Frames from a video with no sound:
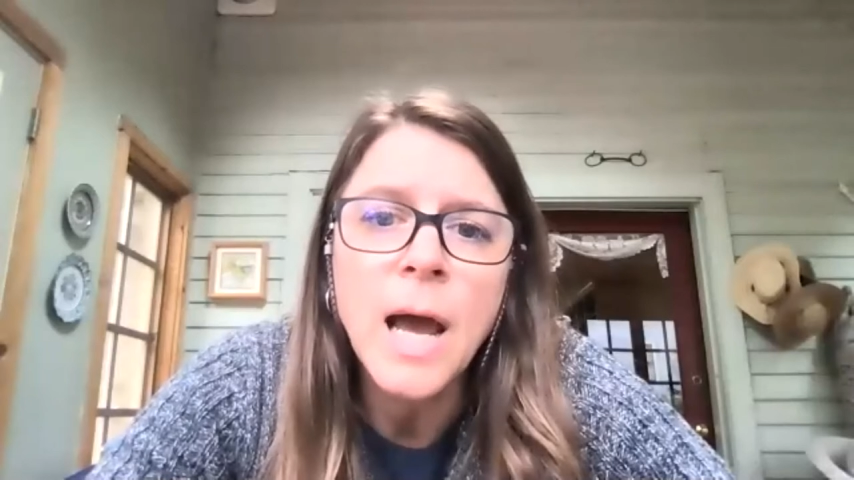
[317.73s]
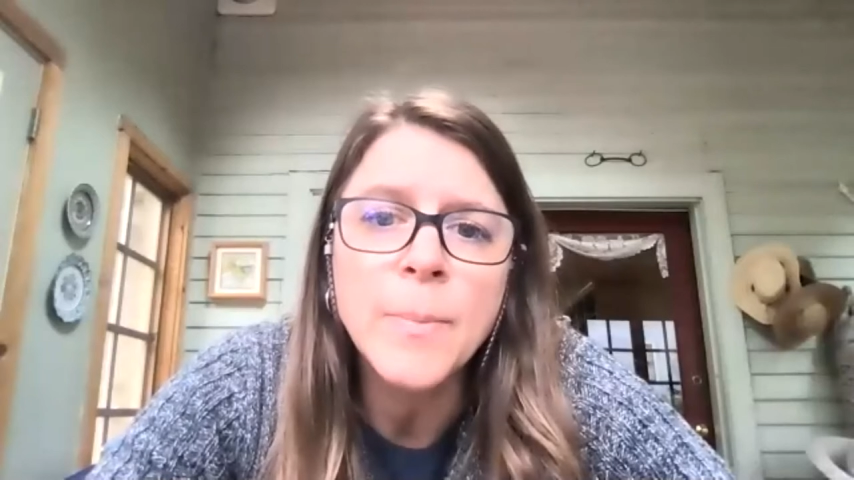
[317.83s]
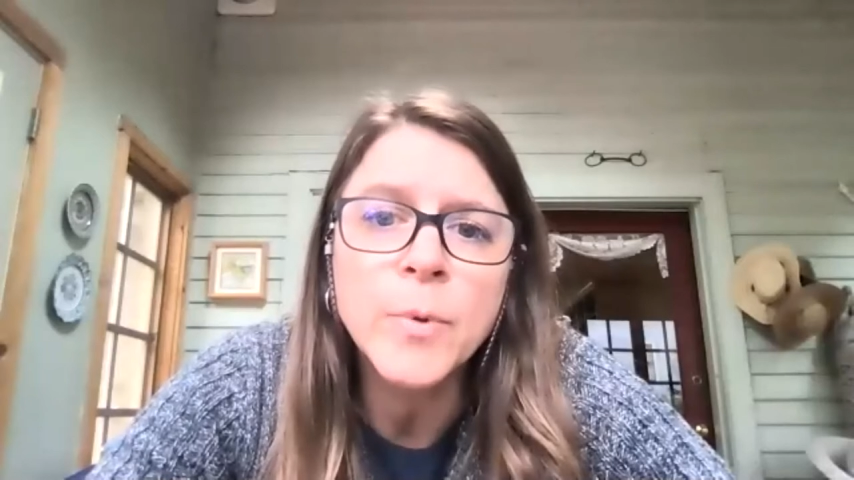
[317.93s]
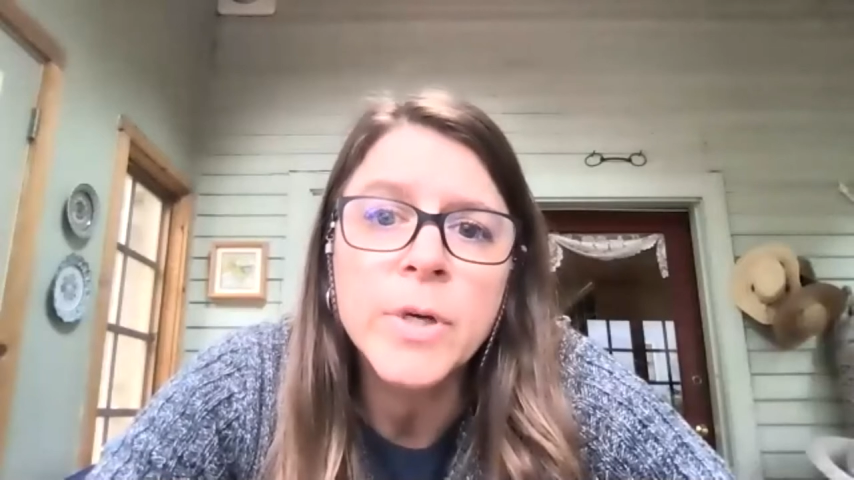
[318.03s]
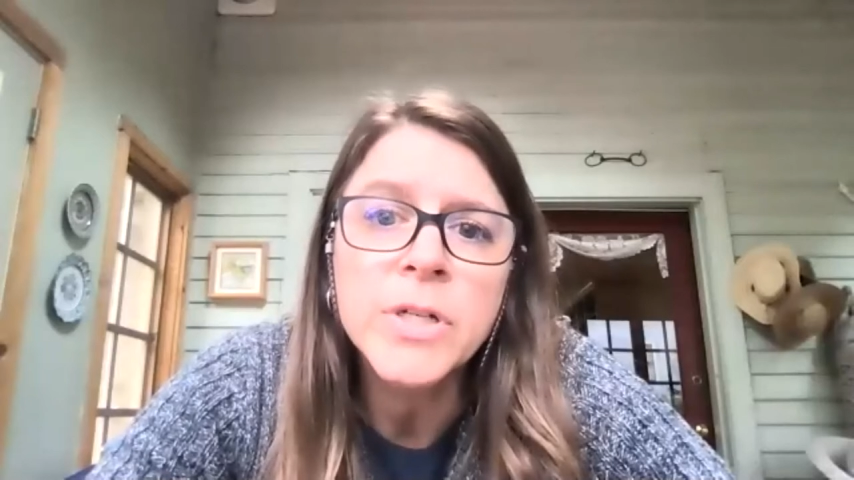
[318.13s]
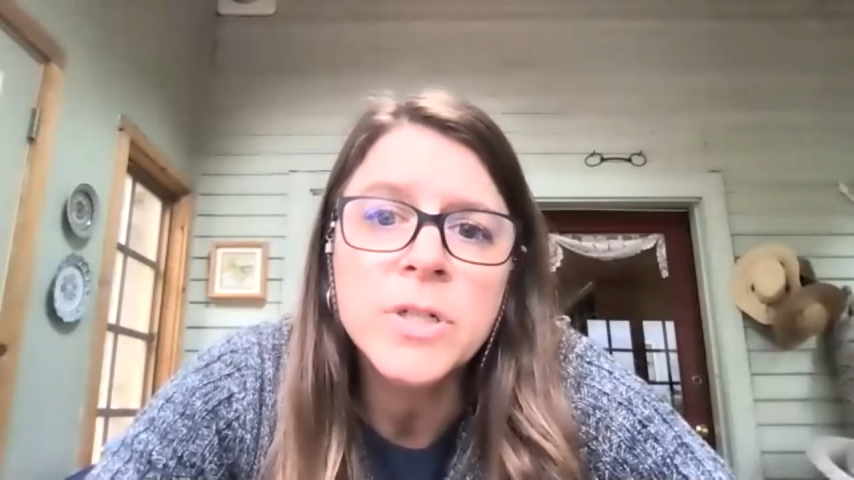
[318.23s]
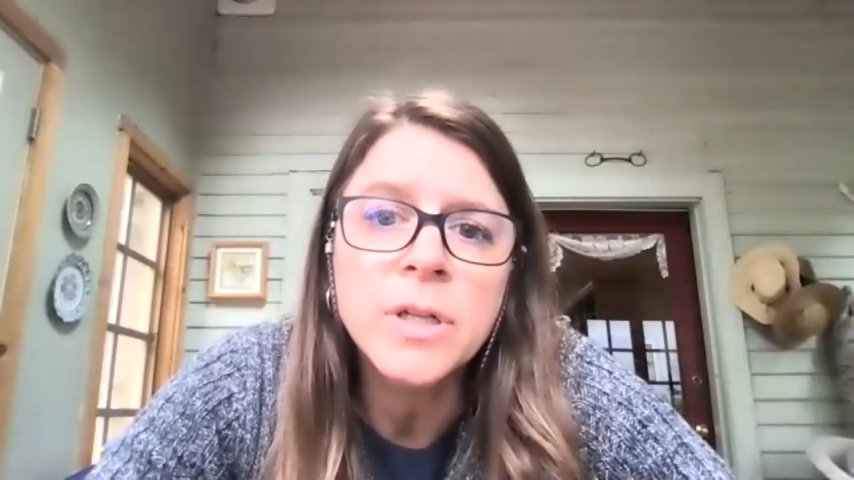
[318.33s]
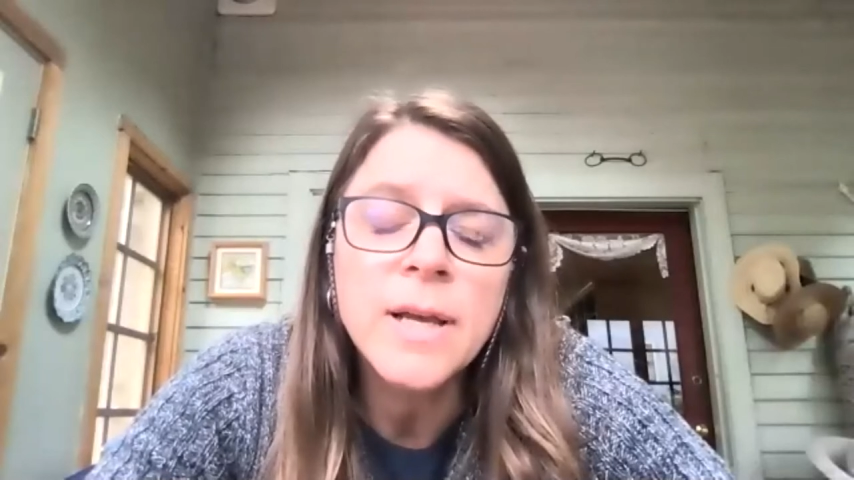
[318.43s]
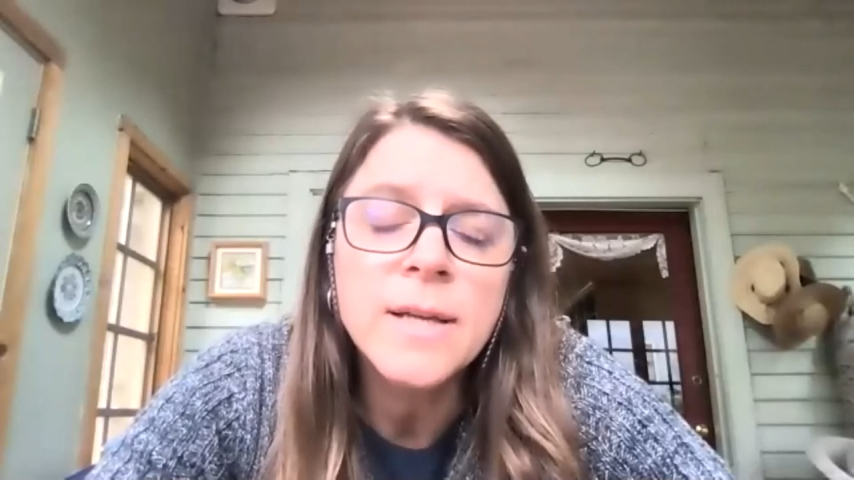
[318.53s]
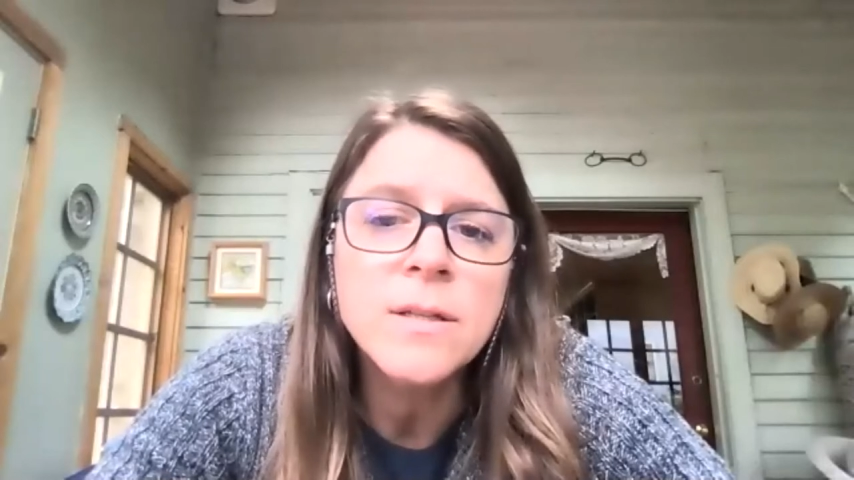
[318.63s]

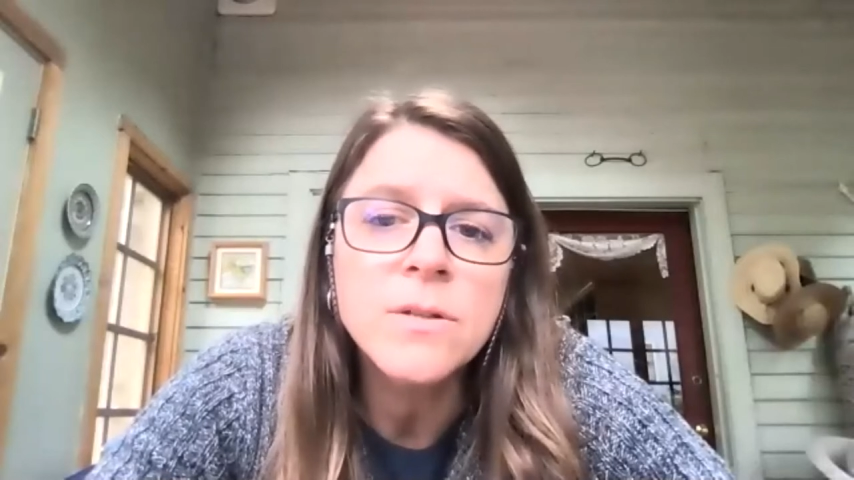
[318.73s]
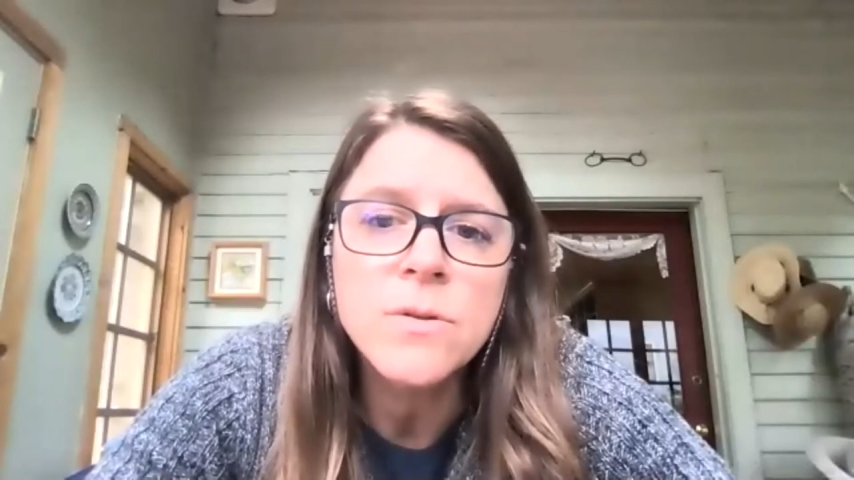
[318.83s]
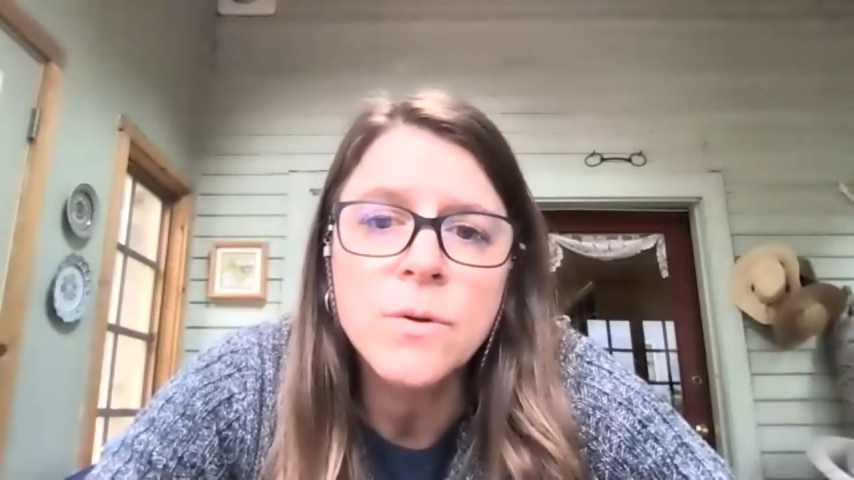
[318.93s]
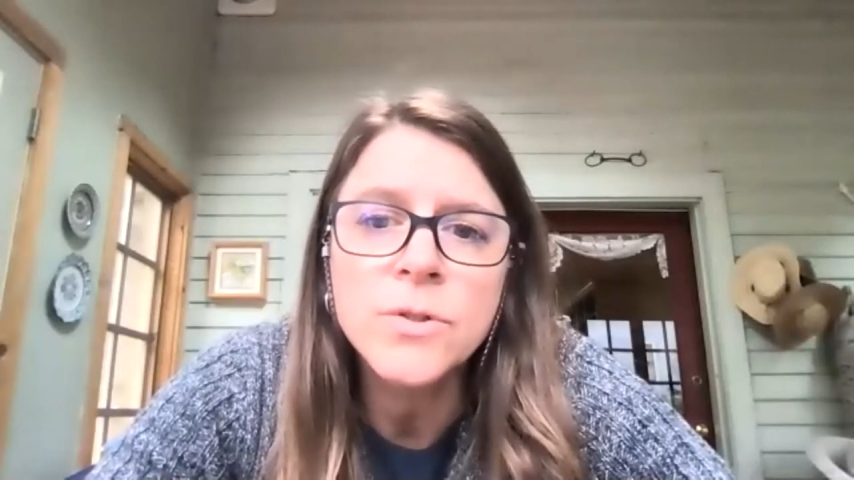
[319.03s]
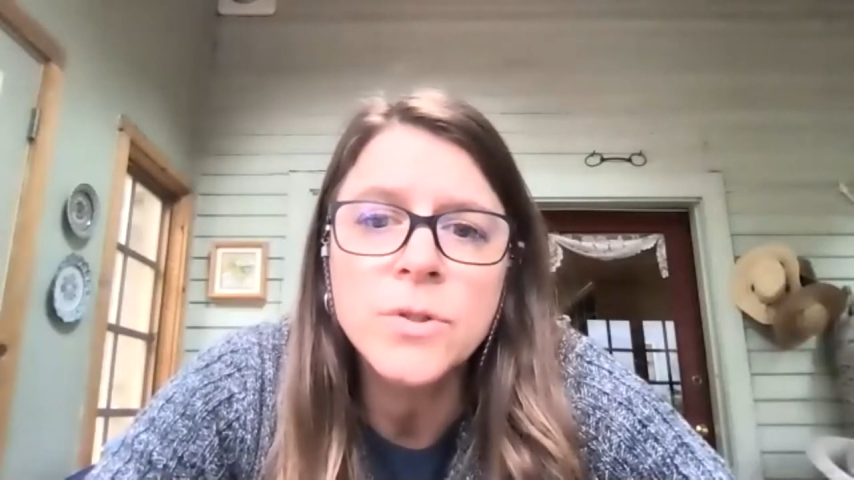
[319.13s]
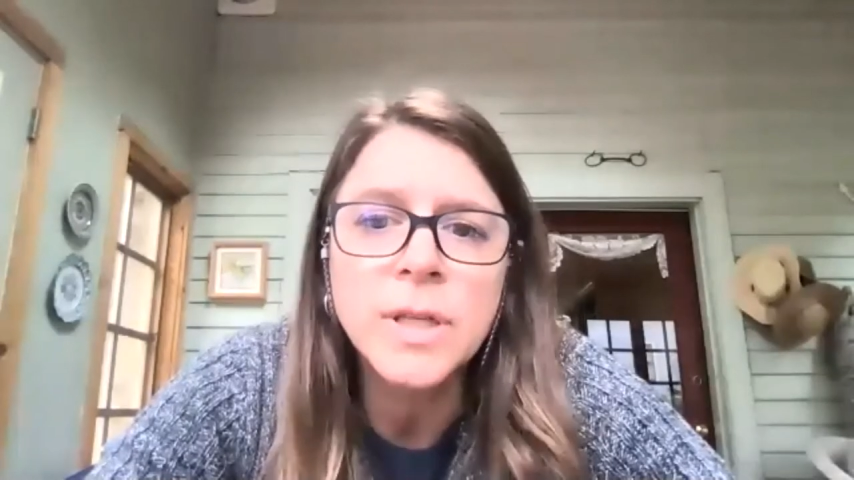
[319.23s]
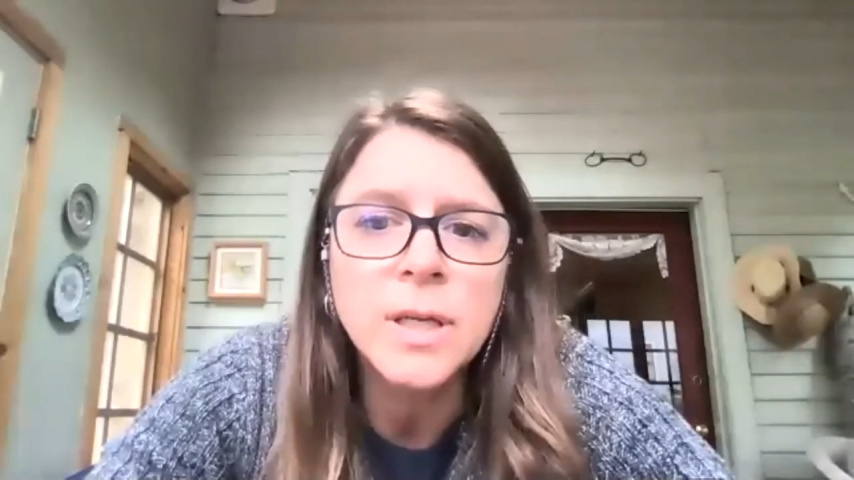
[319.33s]
operationalizing social